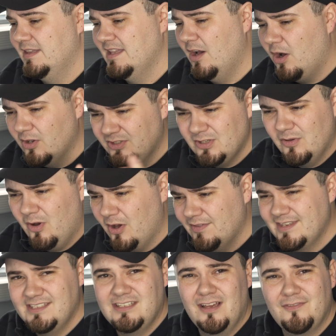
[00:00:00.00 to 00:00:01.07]
Also, all
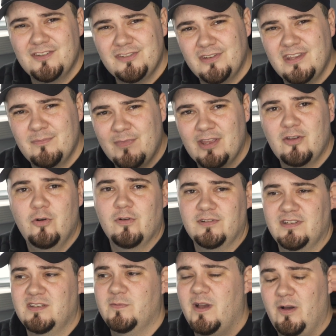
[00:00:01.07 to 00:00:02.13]
this stuff is in my course
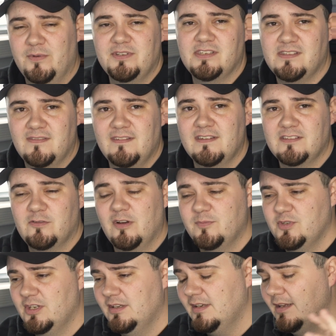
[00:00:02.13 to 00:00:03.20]
as well, which is in the
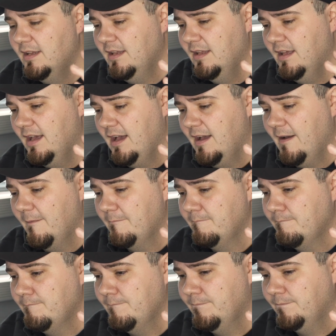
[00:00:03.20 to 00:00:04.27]
description.
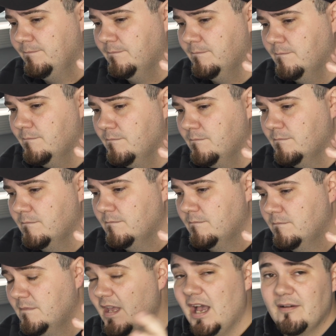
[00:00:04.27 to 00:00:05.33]

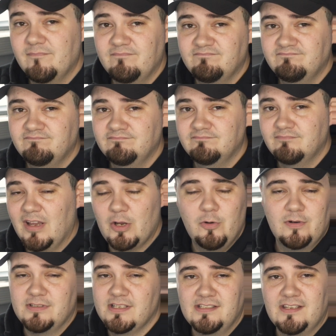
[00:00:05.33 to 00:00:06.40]
Yeah. My
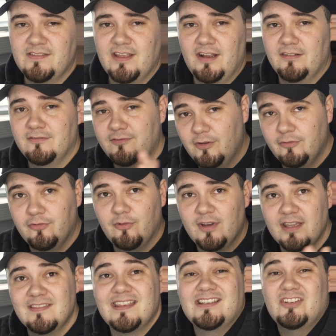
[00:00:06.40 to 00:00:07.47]
course is in there. Feel
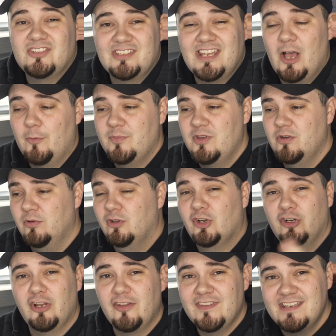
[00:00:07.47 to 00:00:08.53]
free. It'll just help you
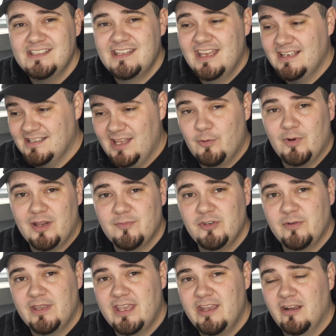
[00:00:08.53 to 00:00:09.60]
learn all these things like what I'm
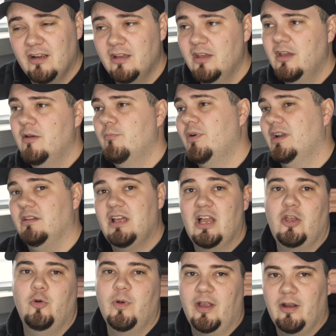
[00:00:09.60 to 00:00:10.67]
doing here, but a
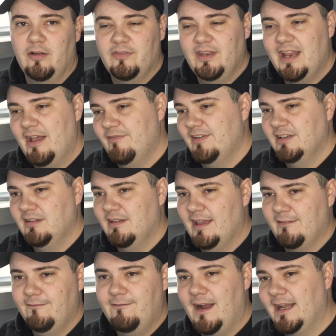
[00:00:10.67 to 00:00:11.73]
lot quicker than having to
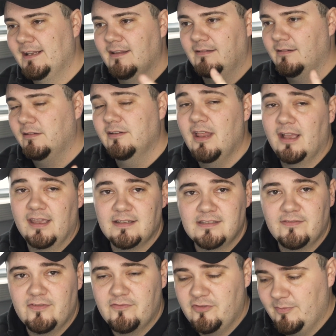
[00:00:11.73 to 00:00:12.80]
like find the little nuggets
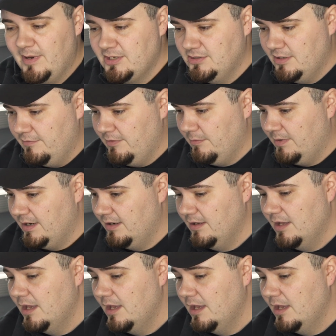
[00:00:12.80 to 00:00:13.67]
of information everywhere.